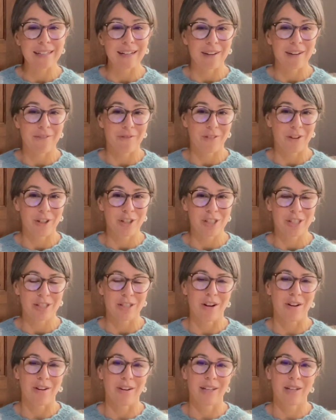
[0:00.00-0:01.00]
I first
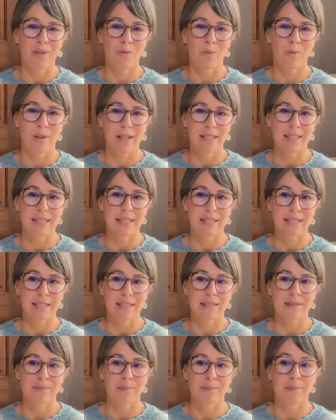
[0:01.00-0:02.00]
saw it
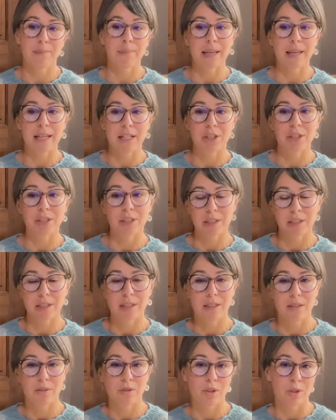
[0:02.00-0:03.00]
was because she
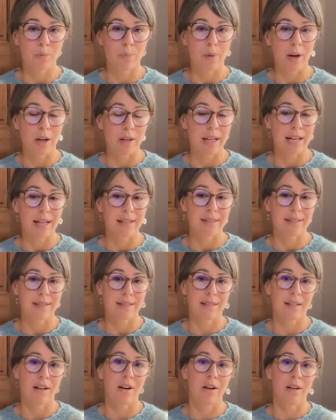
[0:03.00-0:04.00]
used to podcast
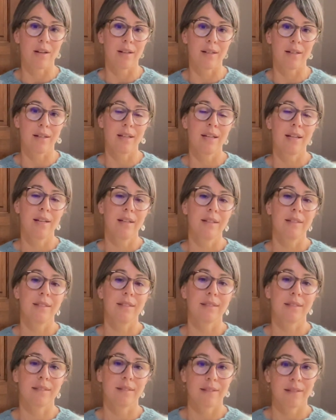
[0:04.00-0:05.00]
on
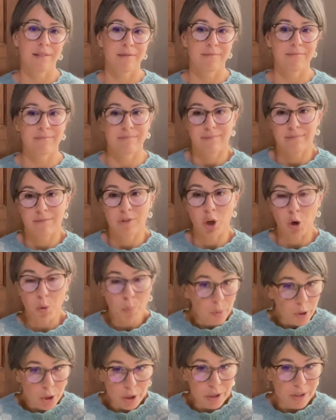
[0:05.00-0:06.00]

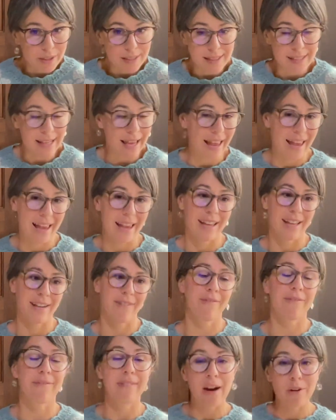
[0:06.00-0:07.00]
notebooks and
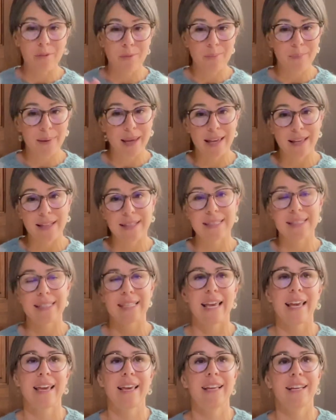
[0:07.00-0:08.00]
fountain pens,
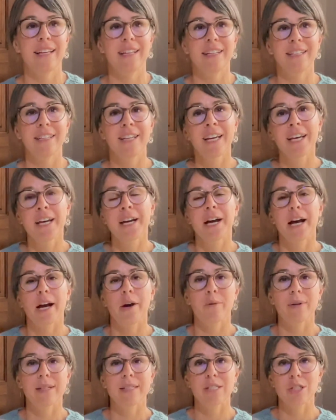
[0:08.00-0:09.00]
and I
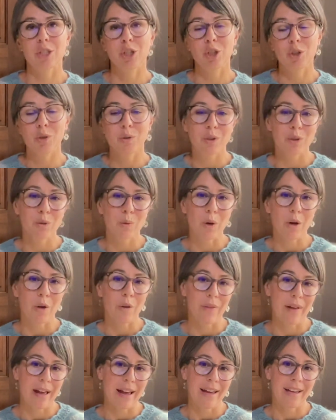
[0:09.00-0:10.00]
was new to all
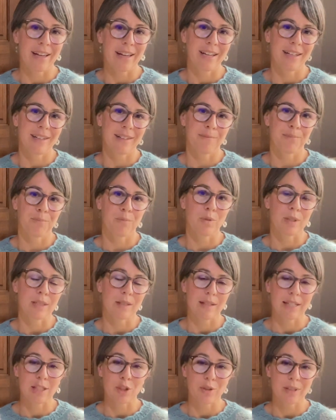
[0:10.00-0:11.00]
that and was
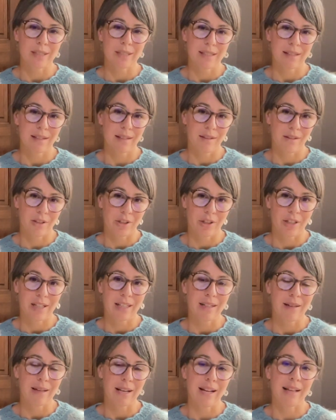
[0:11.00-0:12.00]
interested in
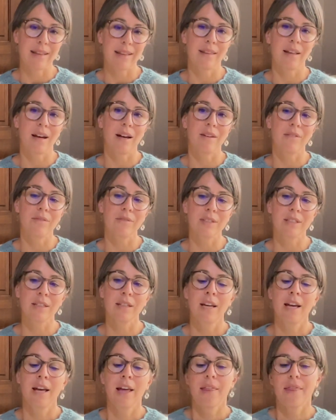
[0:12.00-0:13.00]
learning, and I loved
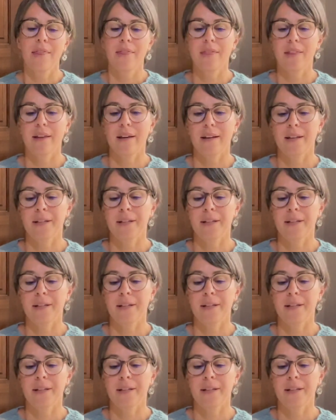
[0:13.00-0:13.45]
the